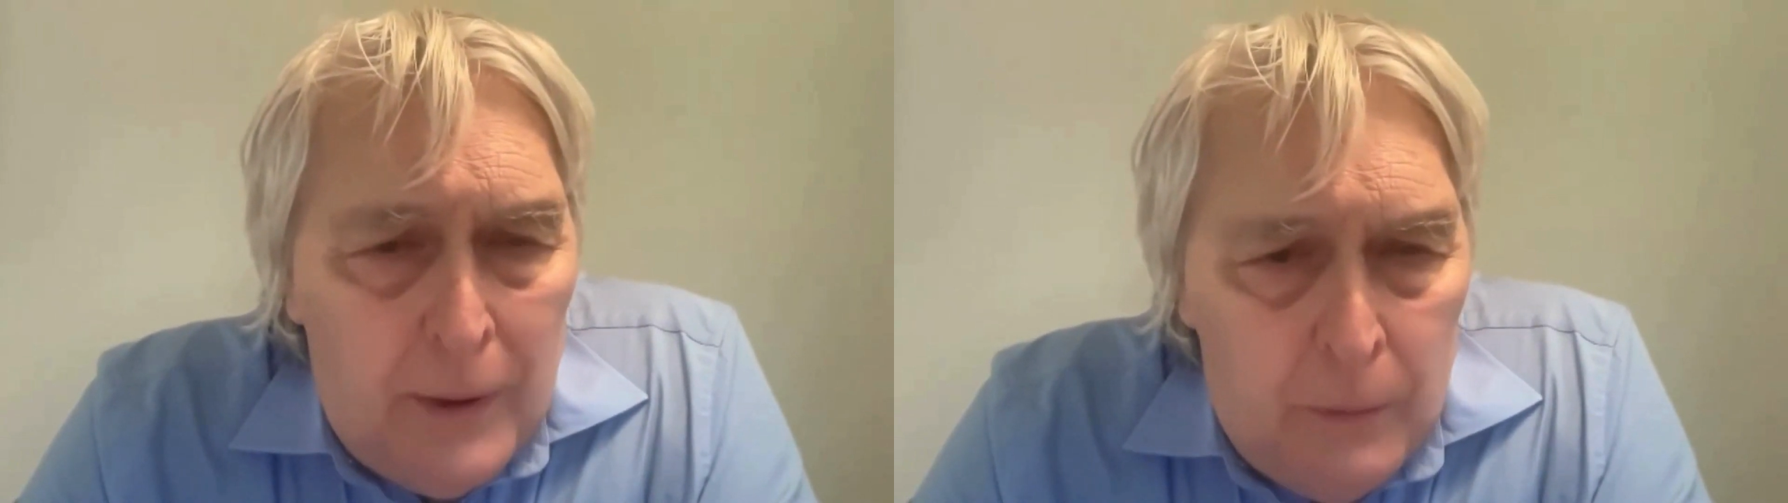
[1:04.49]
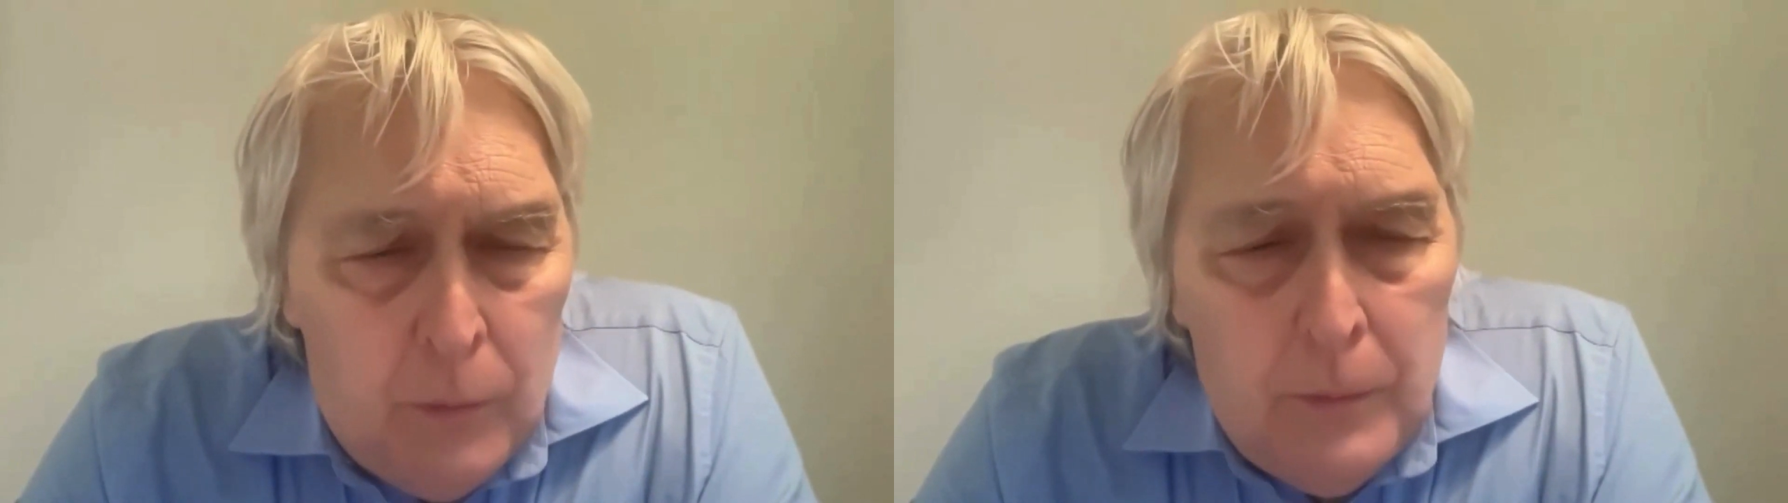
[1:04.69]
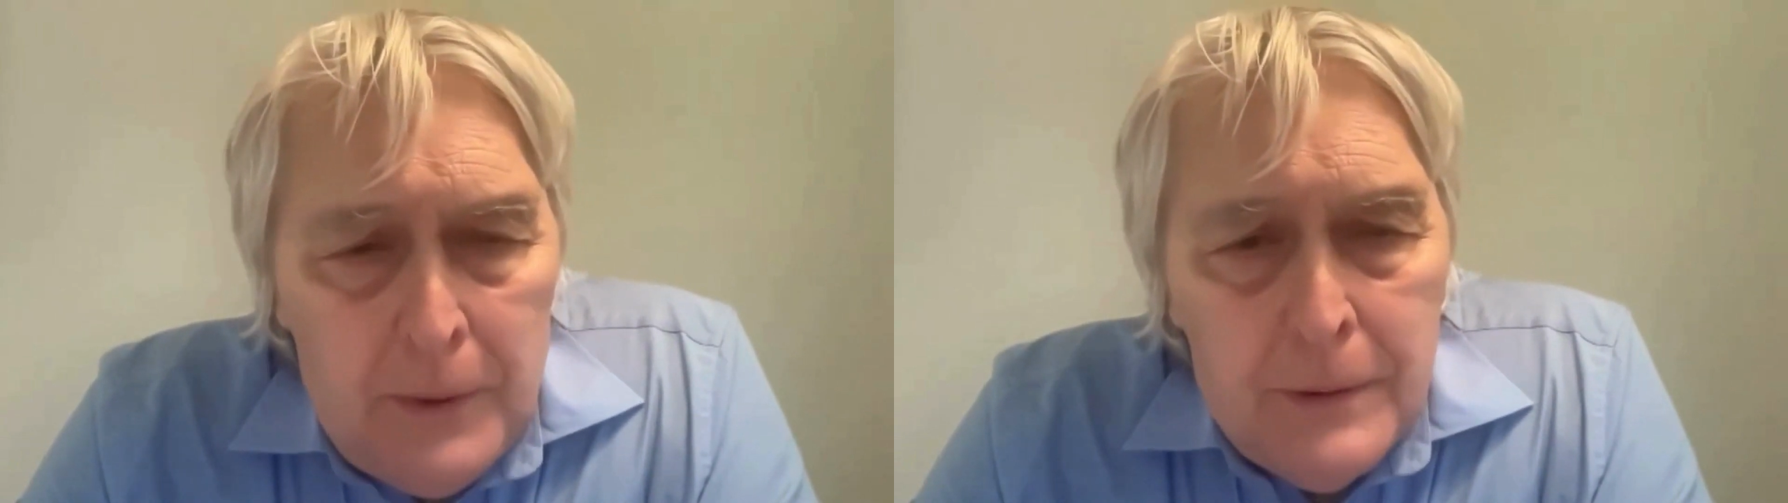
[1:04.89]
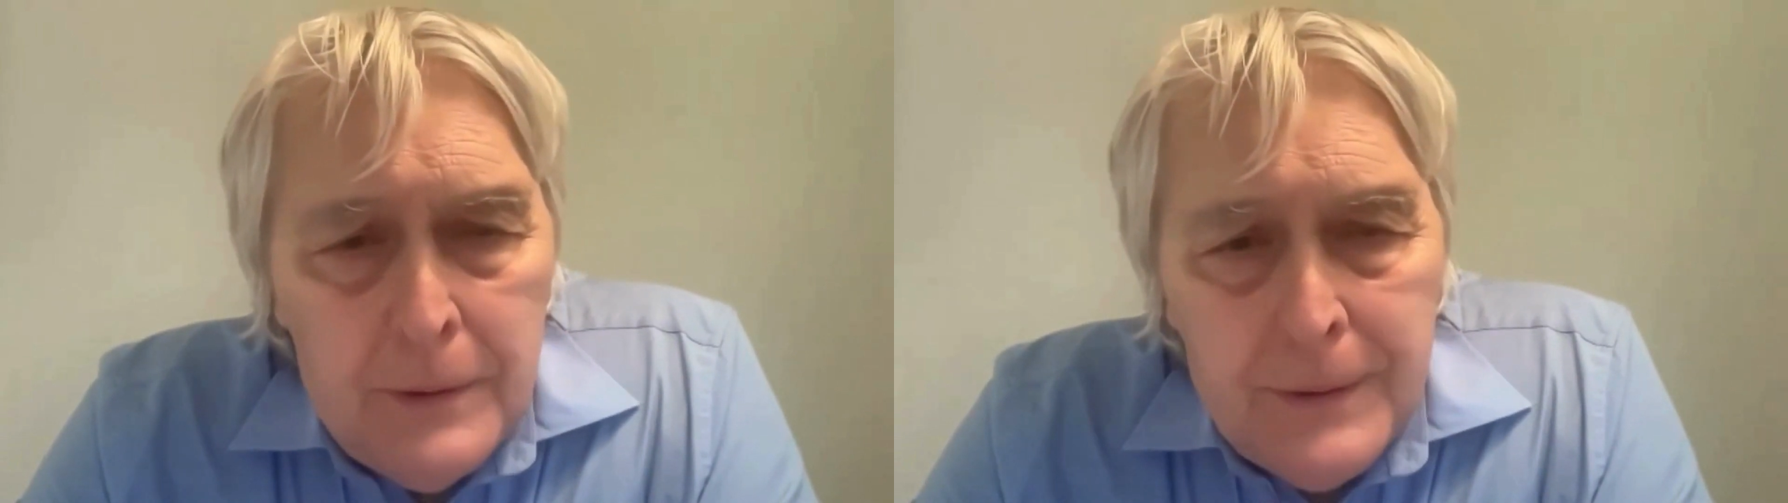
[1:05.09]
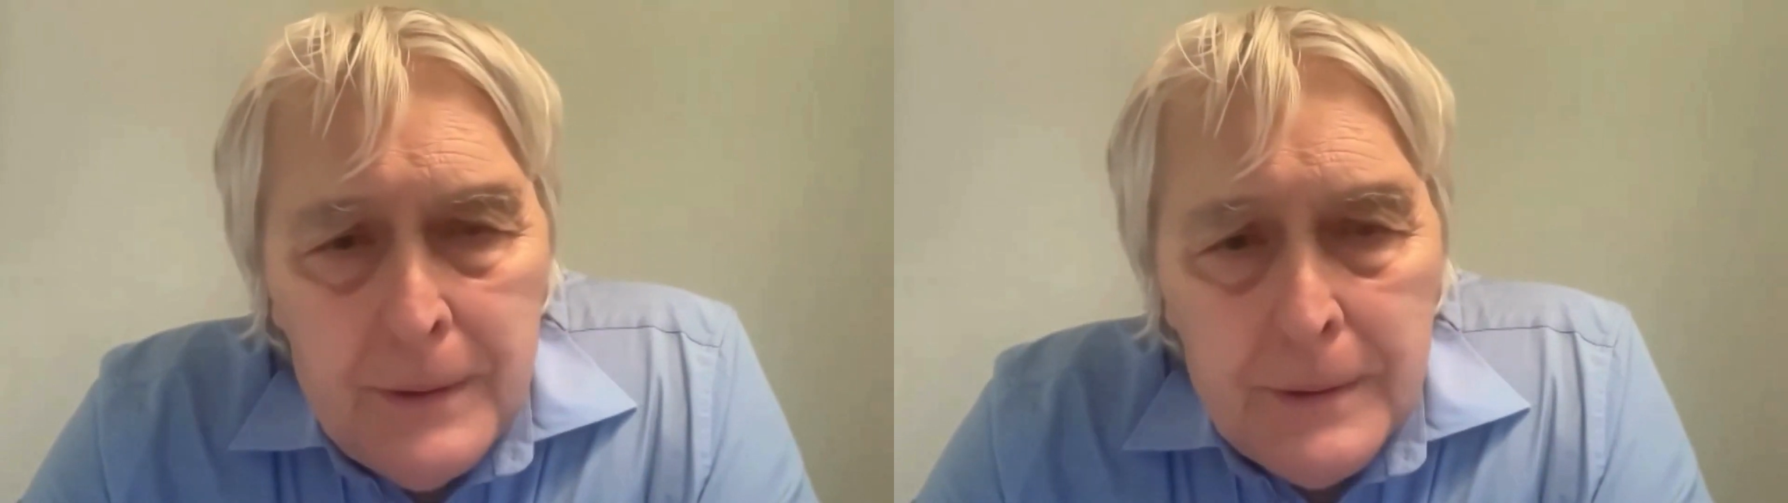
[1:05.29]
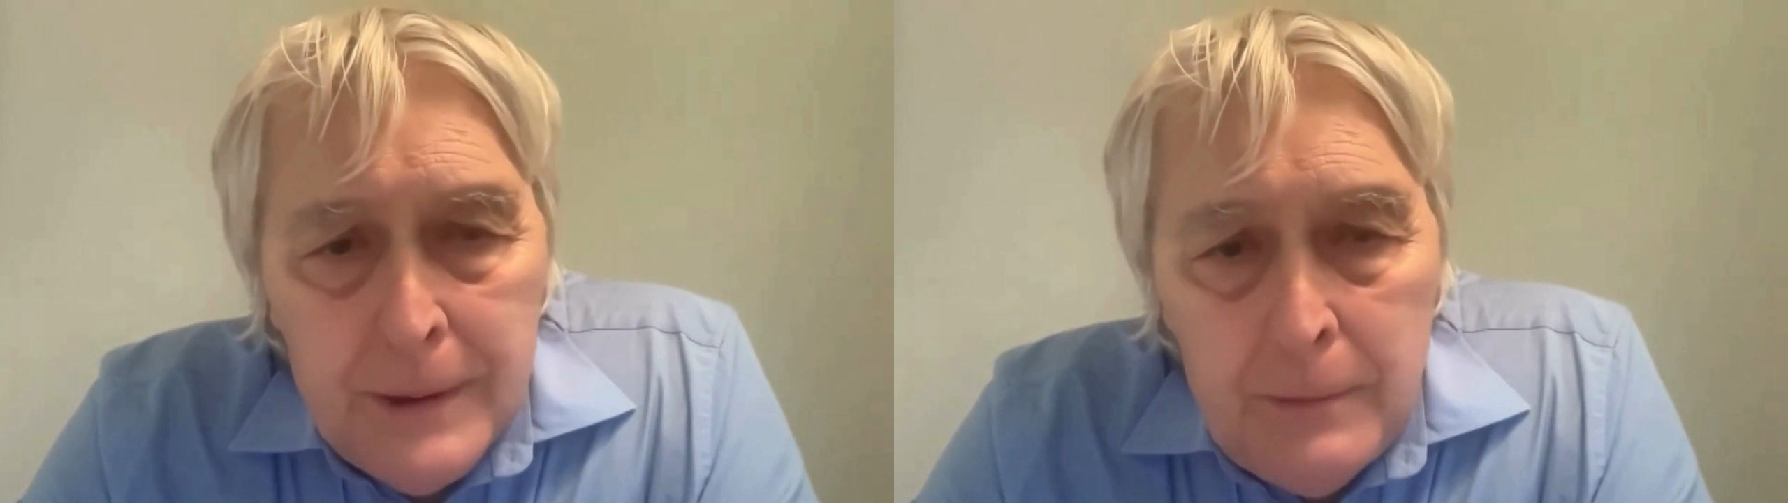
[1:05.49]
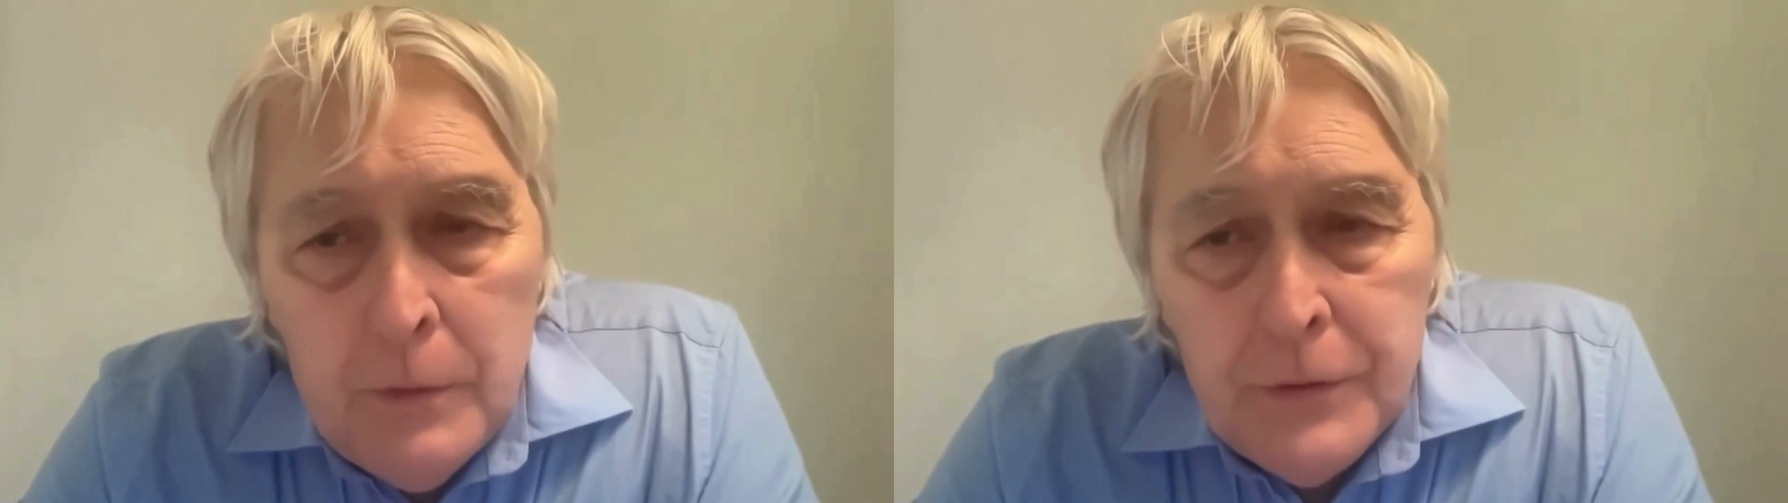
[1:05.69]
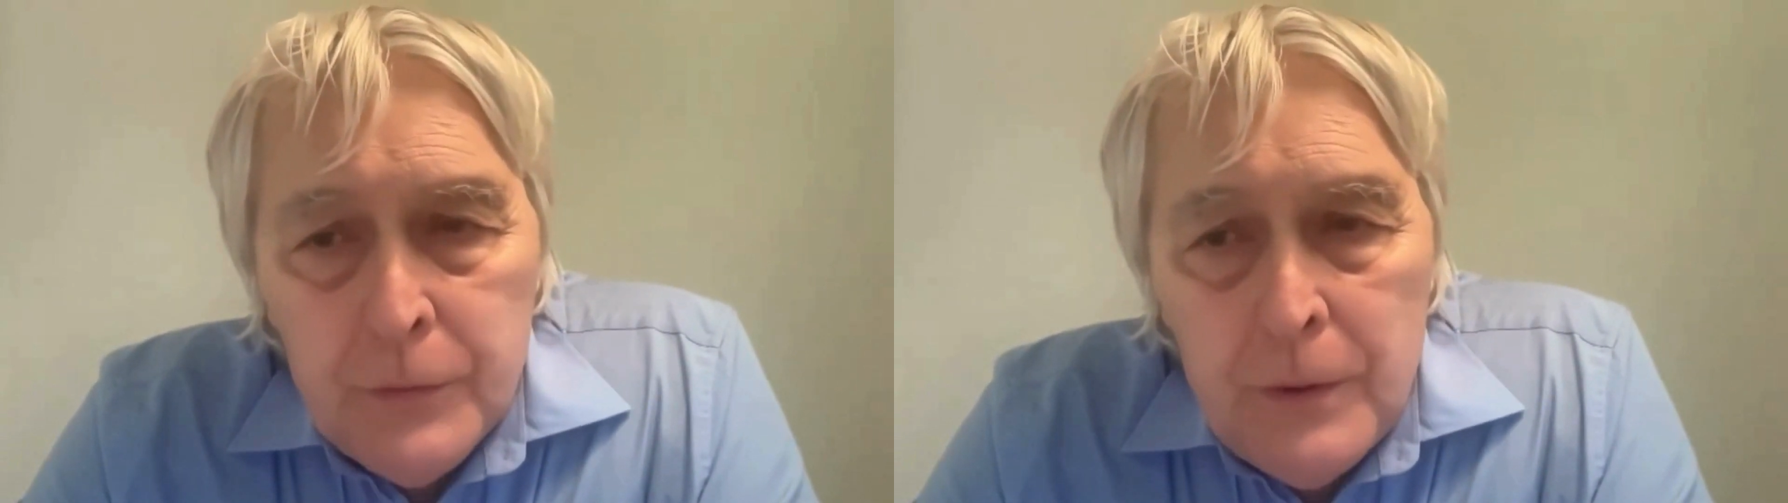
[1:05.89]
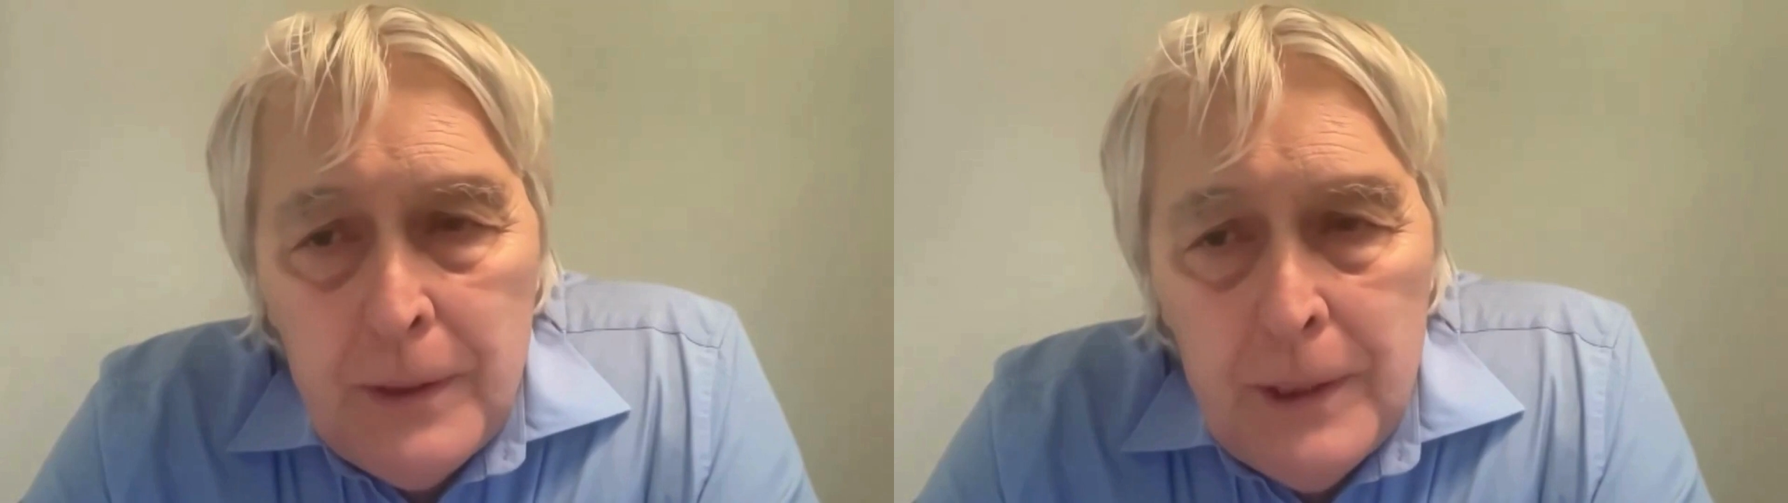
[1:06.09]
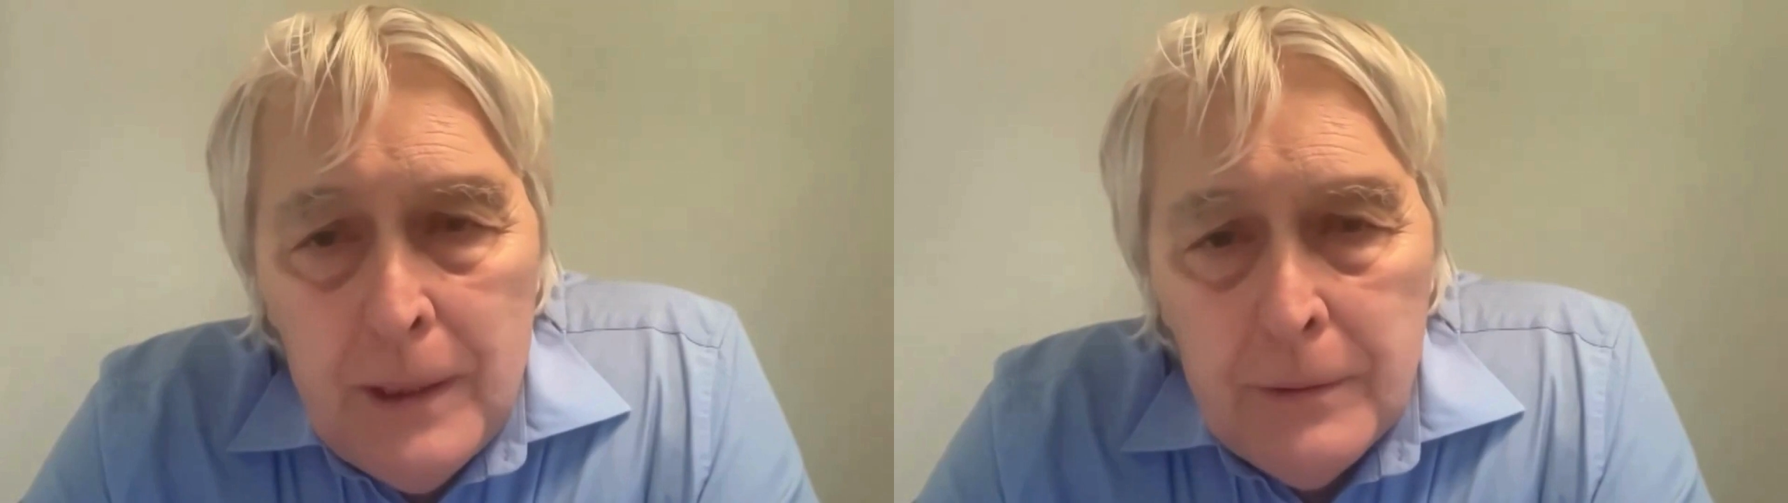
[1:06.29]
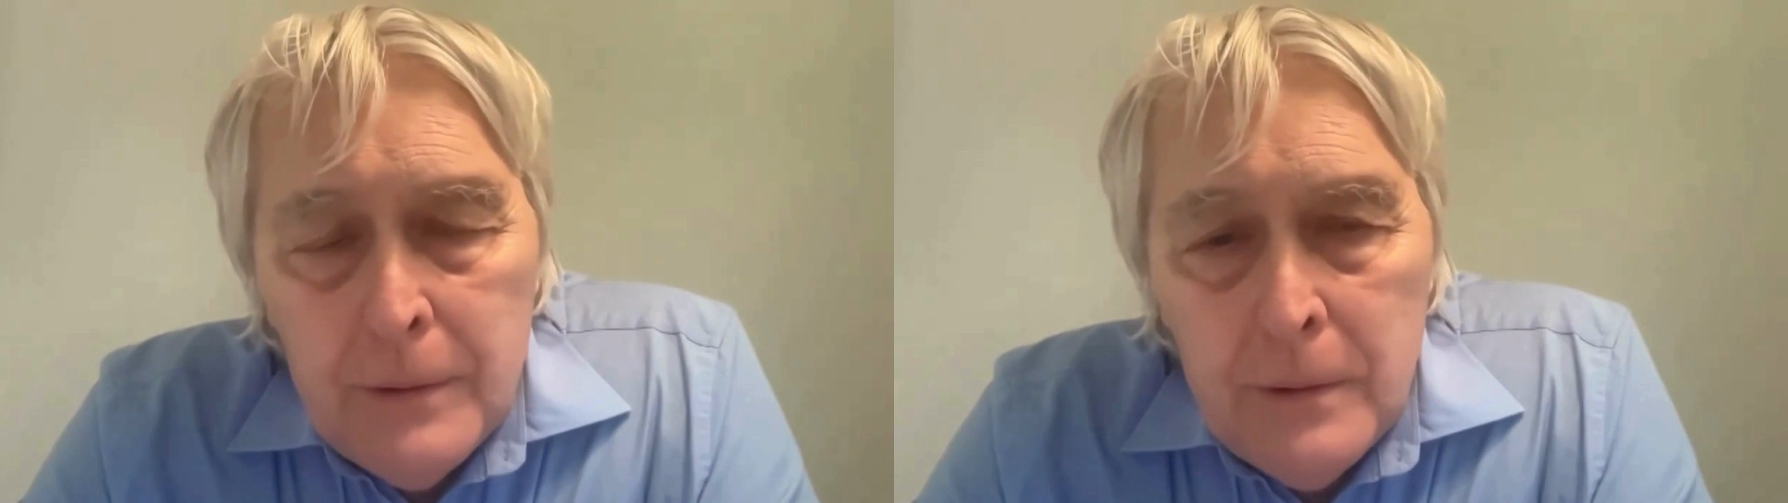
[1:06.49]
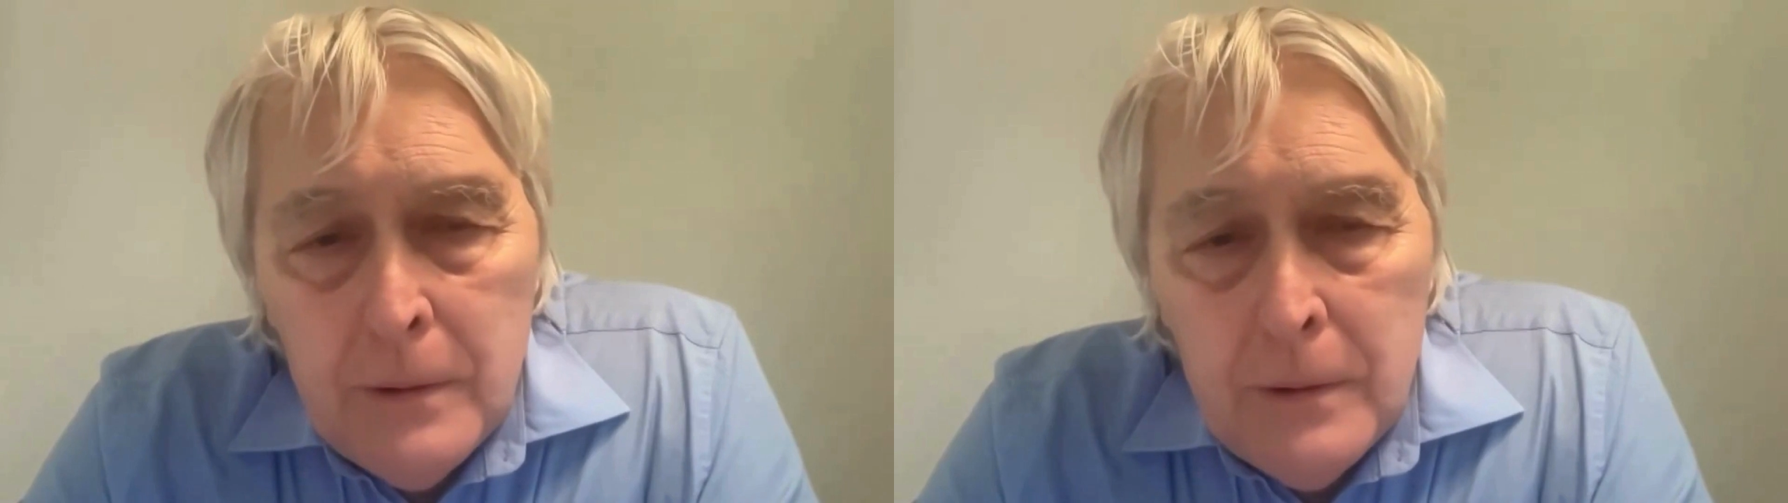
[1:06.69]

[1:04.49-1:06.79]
will be using CMOS readout